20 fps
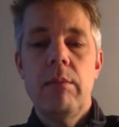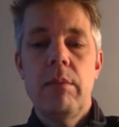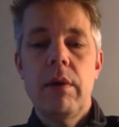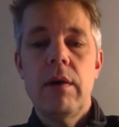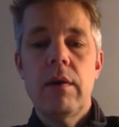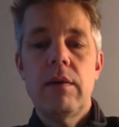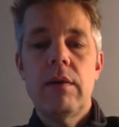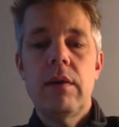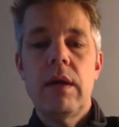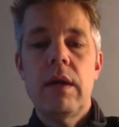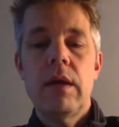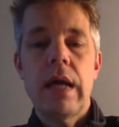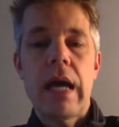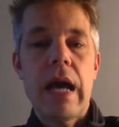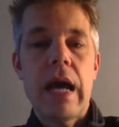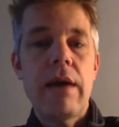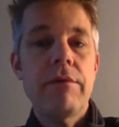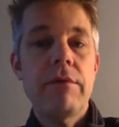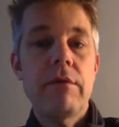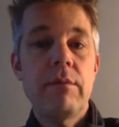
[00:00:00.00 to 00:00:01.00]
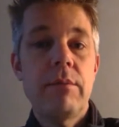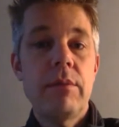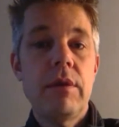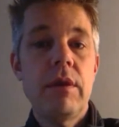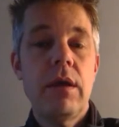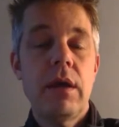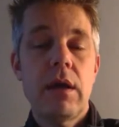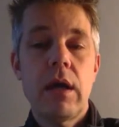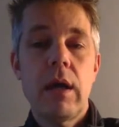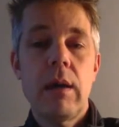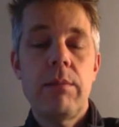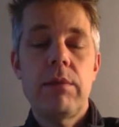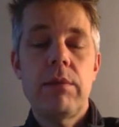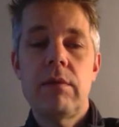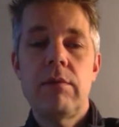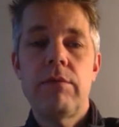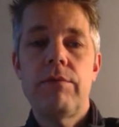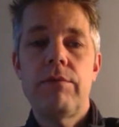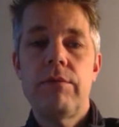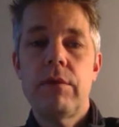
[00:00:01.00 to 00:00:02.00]
But there have to be a
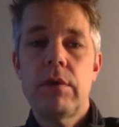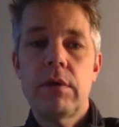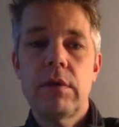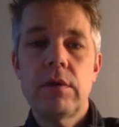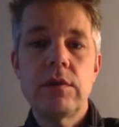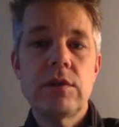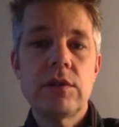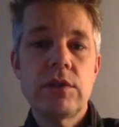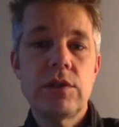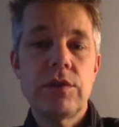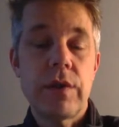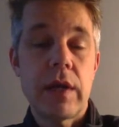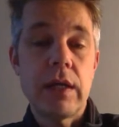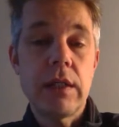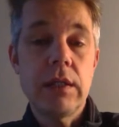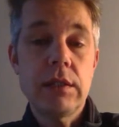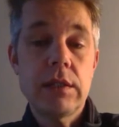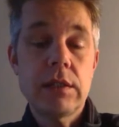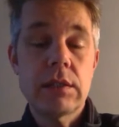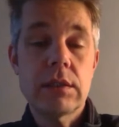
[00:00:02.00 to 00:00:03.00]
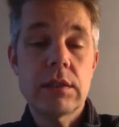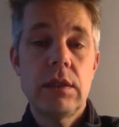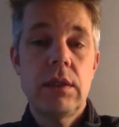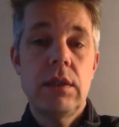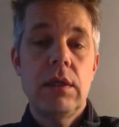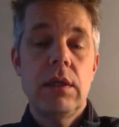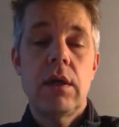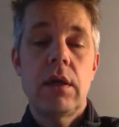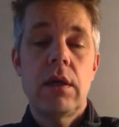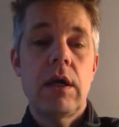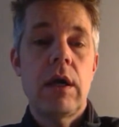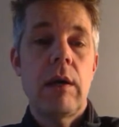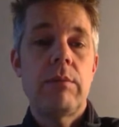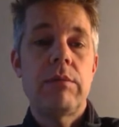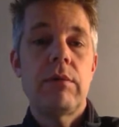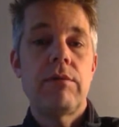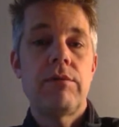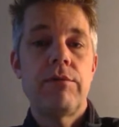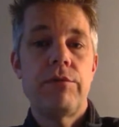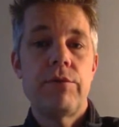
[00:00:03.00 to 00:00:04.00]
couple of constraints, a
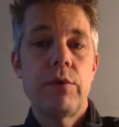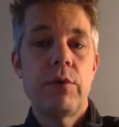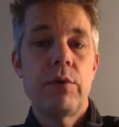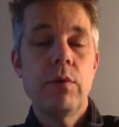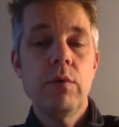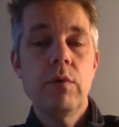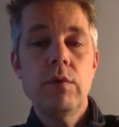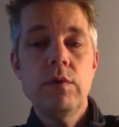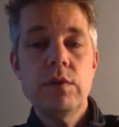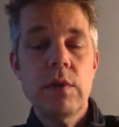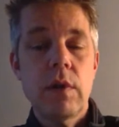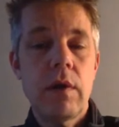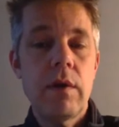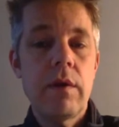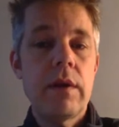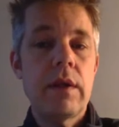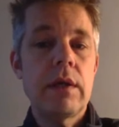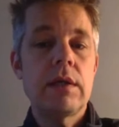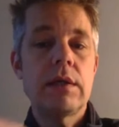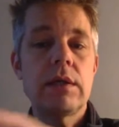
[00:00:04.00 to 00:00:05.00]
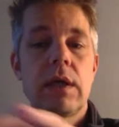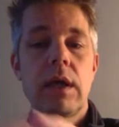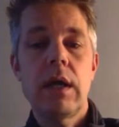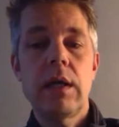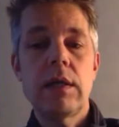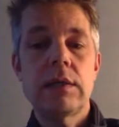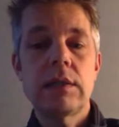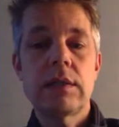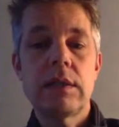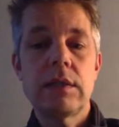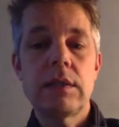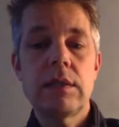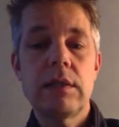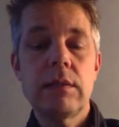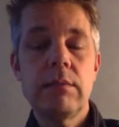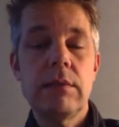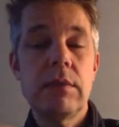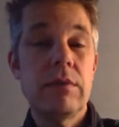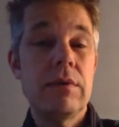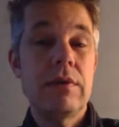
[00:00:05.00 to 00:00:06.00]
couple of rules on the entire system.